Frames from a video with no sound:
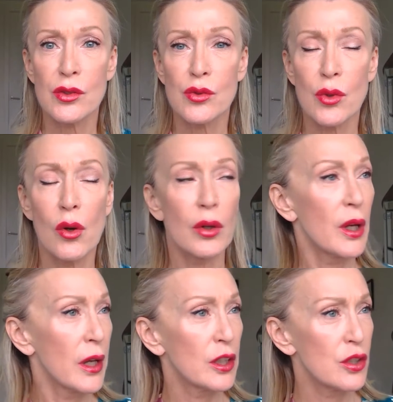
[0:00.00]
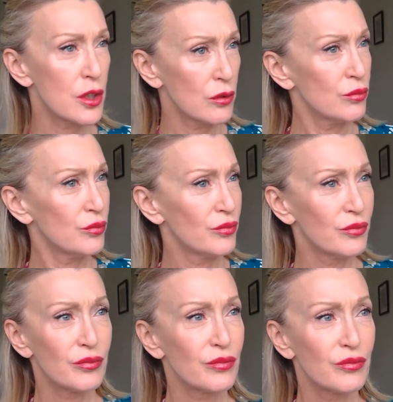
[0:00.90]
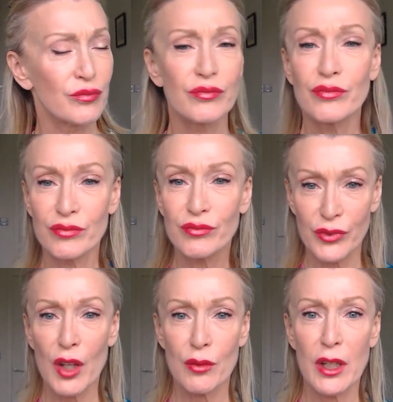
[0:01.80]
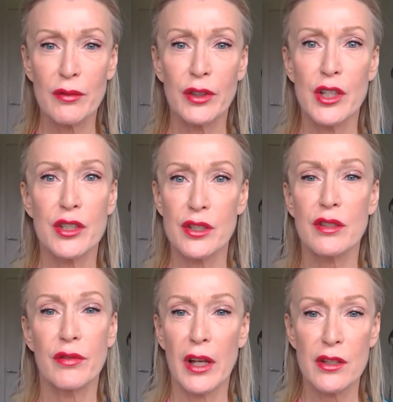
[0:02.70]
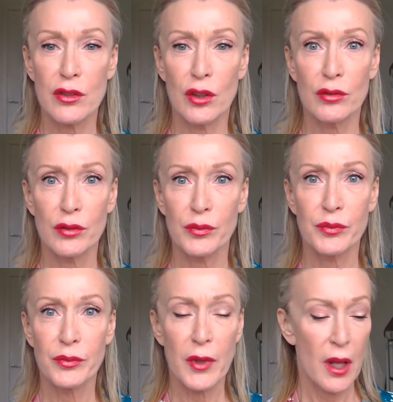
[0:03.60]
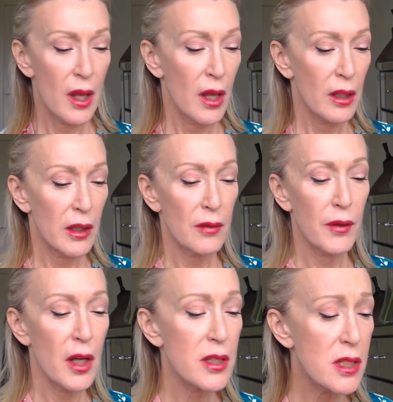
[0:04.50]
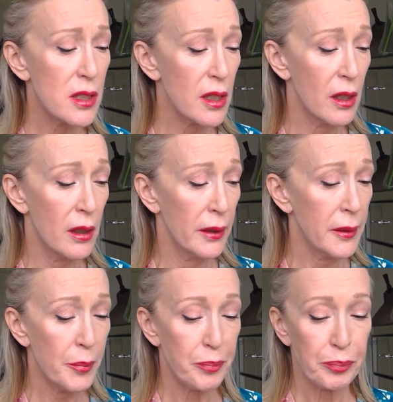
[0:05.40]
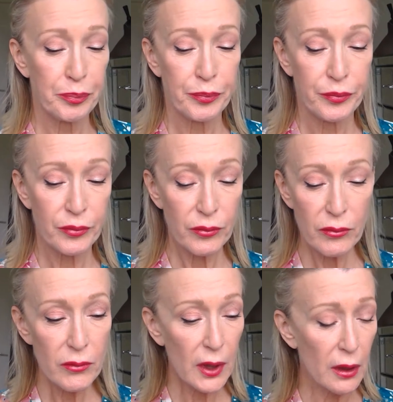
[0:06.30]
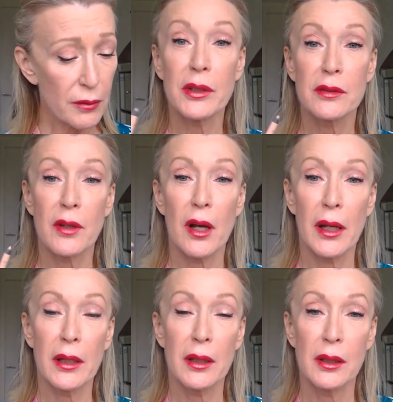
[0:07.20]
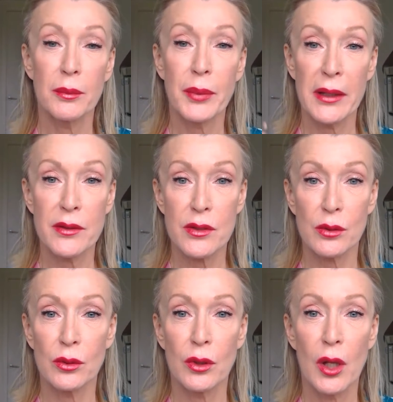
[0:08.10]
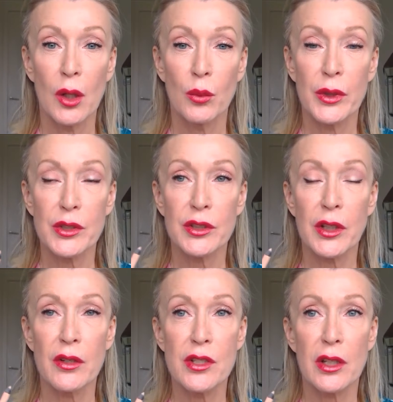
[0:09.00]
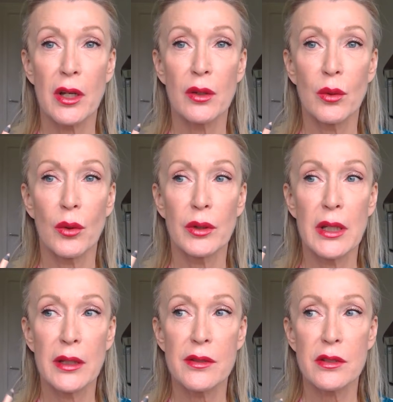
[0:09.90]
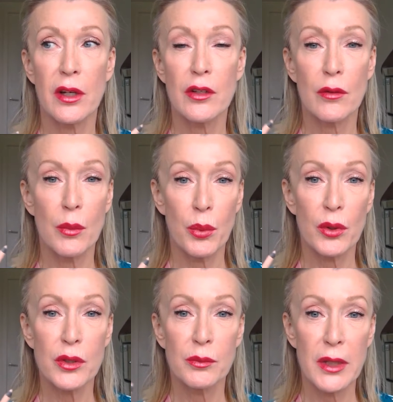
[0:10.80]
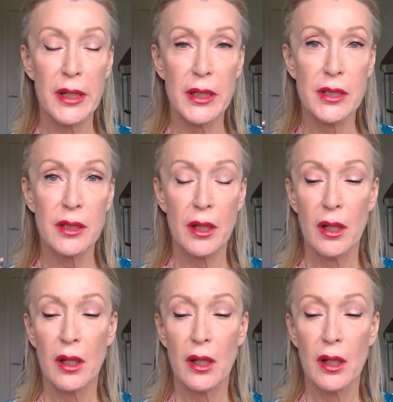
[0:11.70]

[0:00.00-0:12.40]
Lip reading: strong, and it really finishes the face off. Now for under the eye, a bit of eye pencil, which is going to go on the inside of the bottom lid.